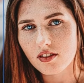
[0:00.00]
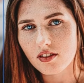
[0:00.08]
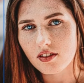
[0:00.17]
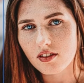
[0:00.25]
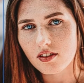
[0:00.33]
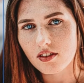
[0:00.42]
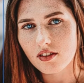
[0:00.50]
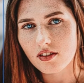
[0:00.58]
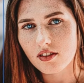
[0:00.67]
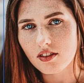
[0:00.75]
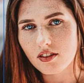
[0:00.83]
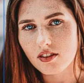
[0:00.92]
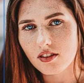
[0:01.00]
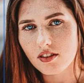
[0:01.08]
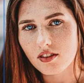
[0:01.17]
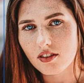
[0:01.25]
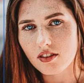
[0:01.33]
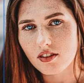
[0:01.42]

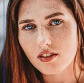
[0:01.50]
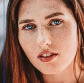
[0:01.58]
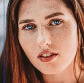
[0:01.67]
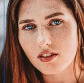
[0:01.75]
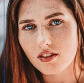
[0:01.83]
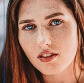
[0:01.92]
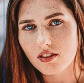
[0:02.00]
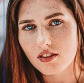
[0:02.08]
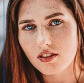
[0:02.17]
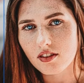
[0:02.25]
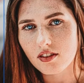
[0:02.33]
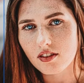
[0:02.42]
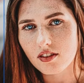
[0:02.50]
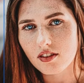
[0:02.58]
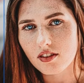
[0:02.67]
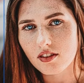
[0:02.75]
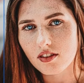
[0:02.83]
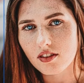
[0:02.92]

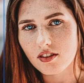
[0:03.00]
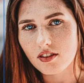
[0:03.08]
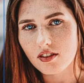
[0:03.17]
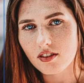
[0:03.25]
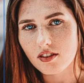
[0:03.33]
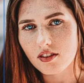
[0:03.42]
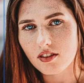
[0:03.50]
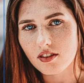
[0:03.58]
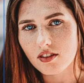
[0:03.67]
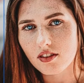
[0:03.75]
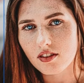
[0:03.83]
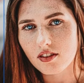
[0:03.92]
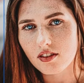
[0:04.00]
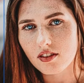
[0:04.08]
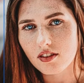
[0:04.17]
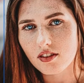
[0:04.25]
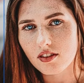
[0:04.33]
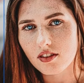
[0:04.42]

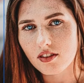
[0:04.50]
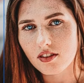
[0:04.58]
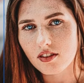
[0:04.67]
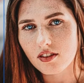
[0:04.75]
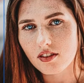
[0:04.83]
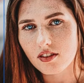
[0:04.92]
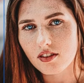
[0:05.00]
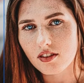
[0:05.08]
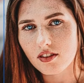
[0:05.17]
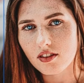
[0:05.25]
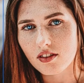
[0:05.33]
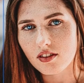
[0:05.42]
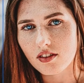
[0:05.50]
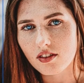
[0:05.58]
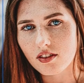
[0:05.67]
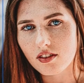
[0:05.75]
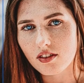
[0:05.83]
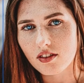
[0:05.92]

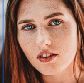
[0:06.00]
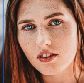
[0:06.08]
(no one is talking)